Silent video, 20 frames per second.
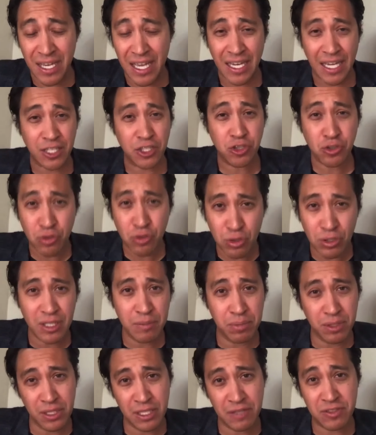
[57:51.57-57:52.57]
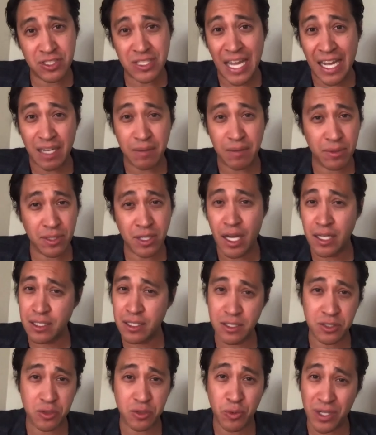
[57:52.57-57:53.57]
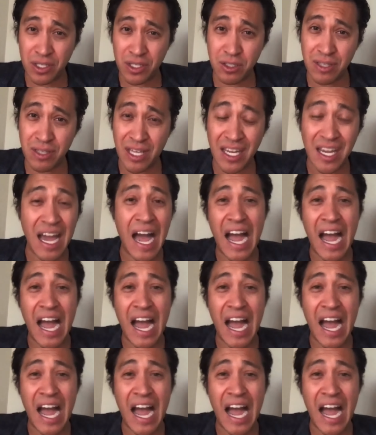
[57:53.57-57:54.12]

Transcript: And I truly believe stackable content is the way to do that.